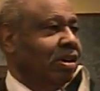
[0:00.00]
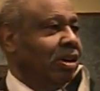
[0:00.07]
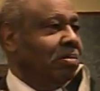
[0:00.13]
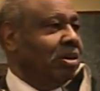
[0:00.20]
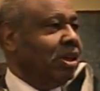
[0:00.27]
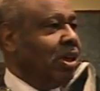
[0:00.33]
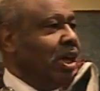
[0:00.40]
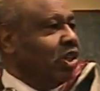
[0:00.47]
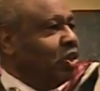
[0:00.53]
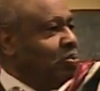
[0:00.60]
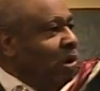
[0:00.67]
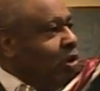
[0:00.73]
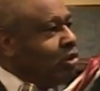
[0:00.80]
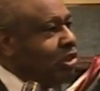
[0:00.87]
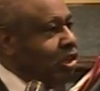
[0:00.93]
I mean, God
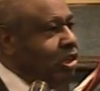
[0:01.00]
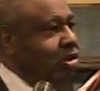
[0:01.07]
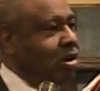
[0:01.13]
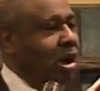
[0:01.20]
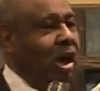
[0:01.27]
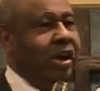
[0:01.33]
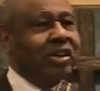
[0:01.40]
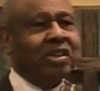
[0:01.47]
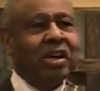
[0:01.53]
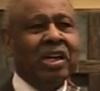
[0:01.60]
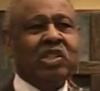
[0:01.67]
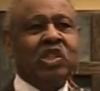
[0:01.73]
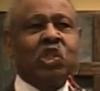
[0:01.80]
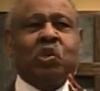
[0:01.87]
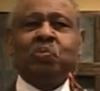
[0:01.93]
spoke to your heart.
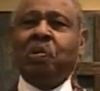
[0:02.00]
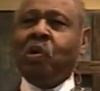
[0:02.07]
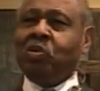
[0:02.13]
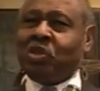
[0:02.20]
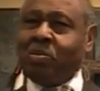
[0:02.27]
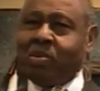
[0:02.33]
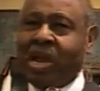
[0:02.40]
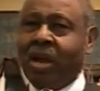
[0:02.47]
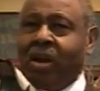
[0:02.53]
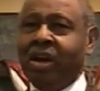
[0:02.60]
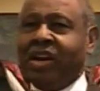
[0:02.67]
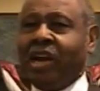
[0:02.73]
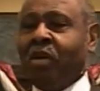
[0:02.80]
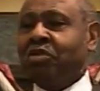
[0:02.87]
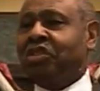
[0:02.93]
God spoke to my
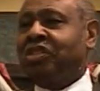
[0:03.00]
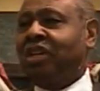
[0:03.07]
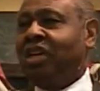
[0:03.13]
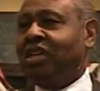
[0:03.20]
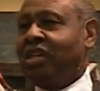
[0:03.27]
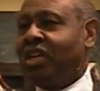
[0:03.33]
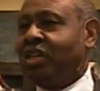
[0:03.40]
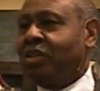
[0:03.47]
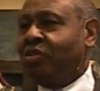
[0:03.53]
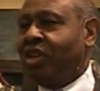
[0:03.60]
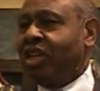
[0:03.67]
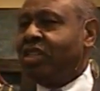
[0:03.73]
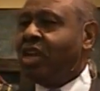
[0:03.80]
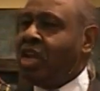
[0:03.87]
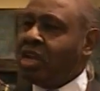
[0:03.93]
heart. I was 10 years of
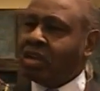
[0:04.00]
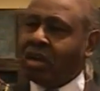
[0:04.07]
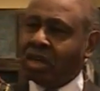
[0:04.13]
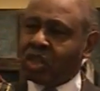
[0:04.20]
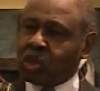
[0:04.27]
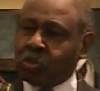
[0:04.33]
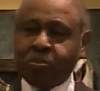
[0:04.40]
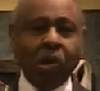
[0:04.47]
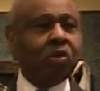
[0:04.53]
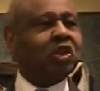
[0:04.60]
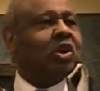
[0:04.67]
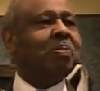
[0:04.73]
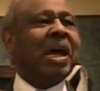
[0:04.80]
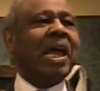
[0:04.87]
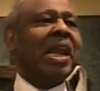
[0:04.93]
age. God spoke
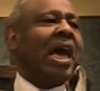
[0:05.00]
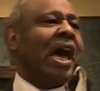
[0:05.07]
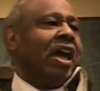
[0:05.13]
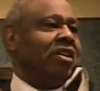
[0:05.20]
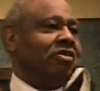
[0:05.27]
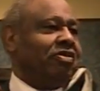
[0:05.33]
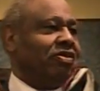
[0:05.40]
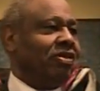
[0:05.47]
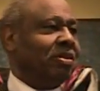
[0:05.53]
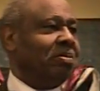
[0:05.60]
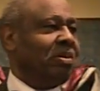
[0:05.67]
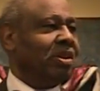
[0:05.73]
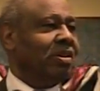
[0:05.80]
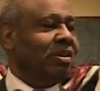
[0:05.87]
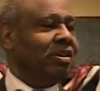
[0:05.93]
to my life.
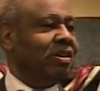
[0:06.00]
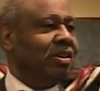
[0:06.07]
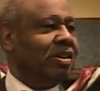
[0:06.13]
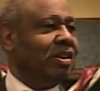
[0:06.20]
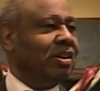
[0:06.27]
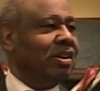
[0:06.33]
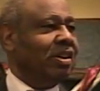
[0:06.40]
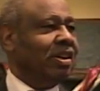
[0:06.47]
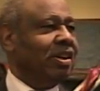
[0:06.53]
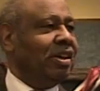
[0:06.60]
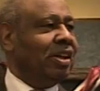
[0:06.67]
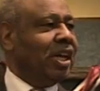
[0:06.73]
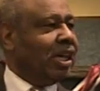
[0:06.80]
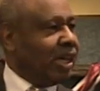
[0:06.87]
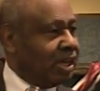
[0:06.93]

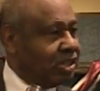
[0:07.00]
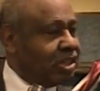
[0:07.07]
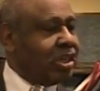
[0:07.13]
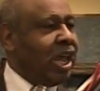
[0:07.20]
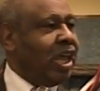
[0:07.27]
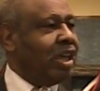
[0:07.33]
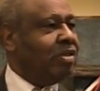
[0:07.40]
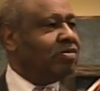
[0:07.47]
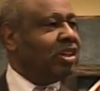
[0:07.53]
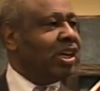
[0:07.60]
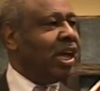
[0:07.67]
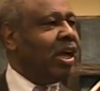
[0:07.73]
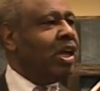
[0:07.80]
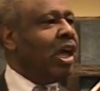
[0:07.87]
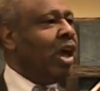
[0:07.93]
And I got saved and
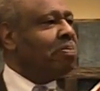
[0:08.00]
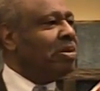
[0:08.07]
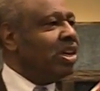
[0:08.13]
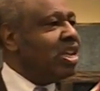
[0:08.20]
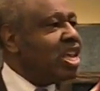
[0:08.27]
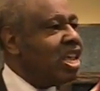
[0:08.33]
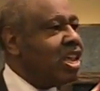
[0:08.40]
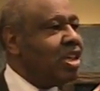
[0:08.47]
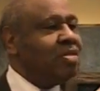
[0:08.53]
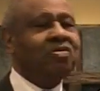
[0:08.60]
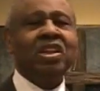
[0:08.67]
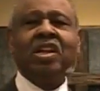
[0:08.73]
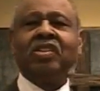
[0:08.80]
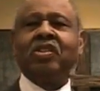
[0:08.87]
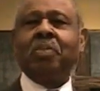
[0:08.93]
I, I
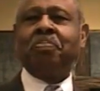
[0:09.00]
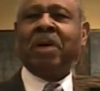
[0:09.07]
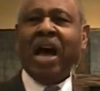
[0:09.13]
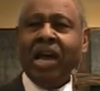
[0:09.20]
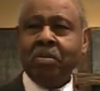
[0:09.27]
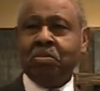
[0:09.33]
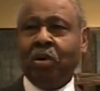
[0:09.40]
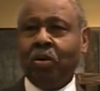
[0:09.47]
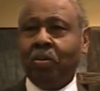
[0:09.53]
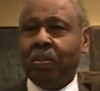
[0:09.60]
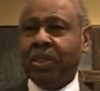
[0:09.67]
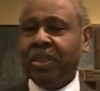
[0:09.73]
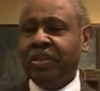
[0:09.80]
believed the Bible.